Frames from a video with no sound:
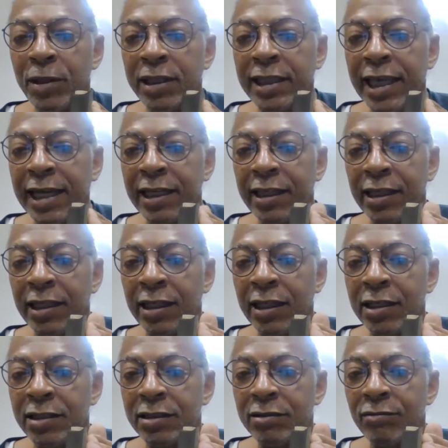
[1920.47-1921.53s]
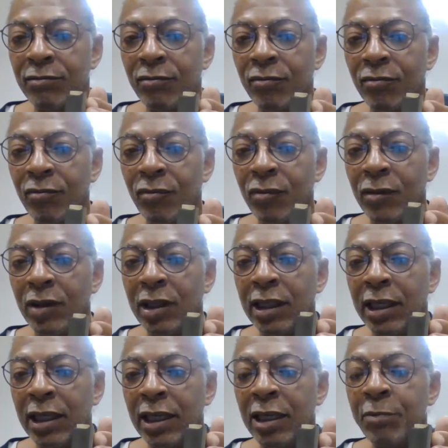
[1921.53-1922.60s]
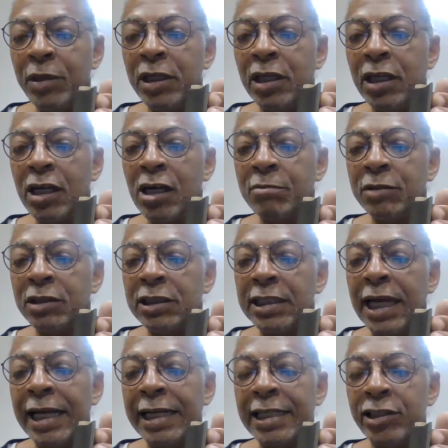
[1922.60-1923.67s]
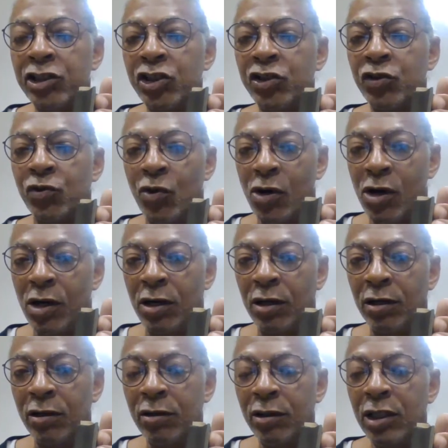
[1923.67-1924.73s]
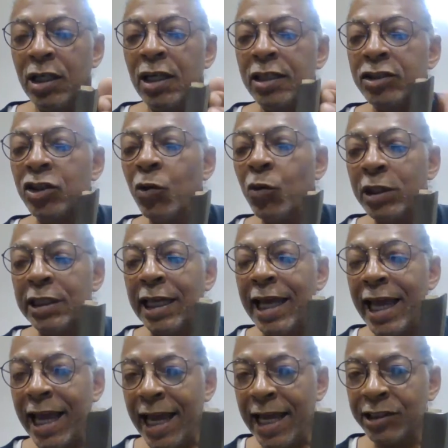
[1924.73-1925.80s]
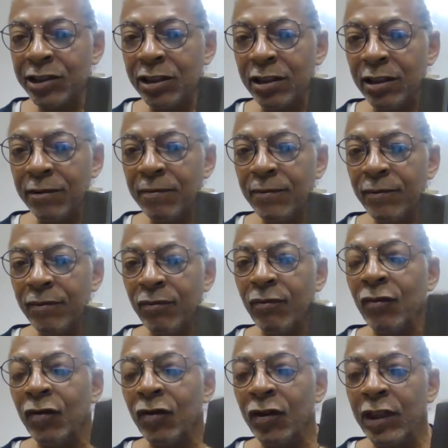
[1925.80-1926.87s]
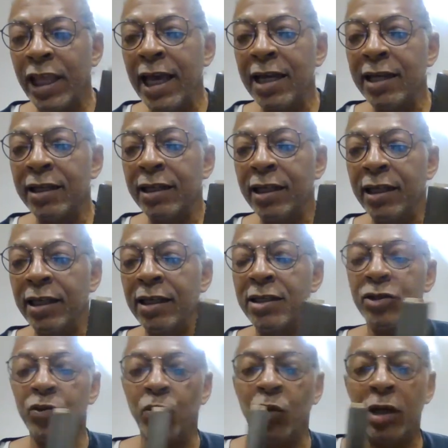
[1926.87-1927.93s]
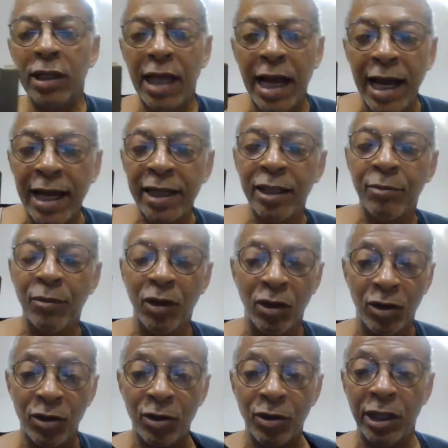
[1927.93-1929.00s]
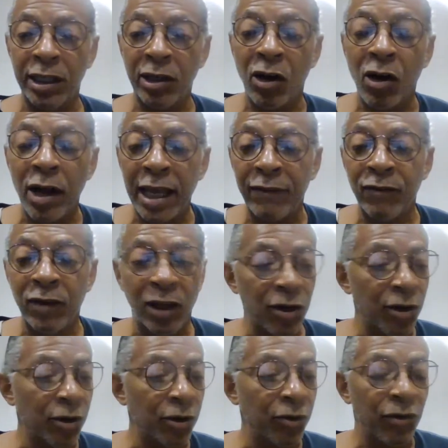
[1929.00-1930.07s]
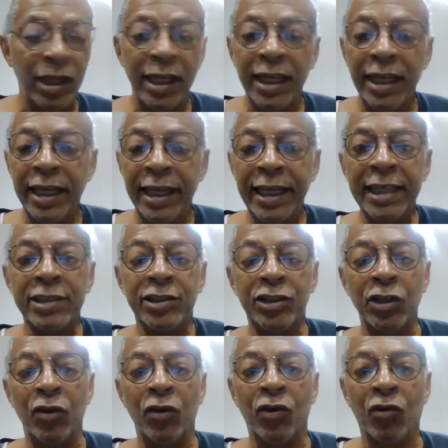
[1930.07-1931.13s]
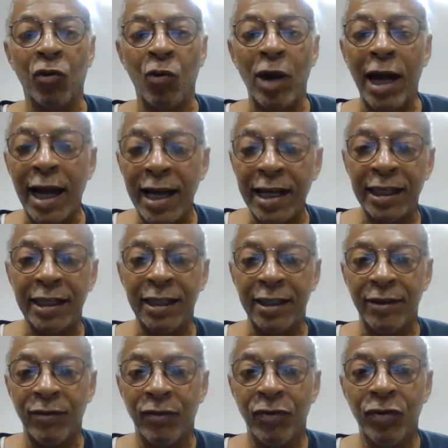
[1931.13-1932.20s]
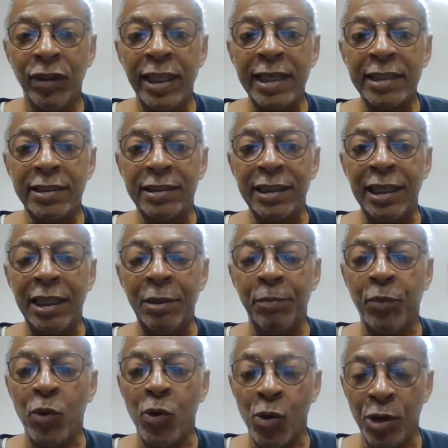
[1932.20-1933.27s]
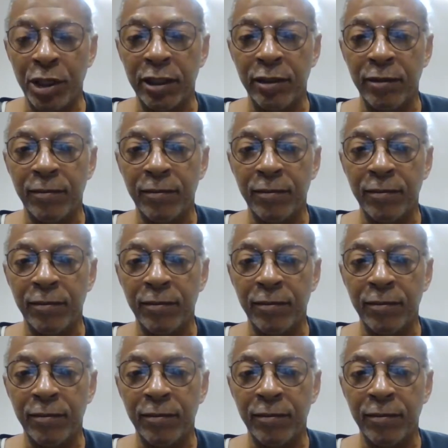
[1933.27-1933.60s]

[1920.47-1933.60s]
that is, it becomes not as strong. So with a hatchet, that is what I am learning or have learned. It's the grind that's important.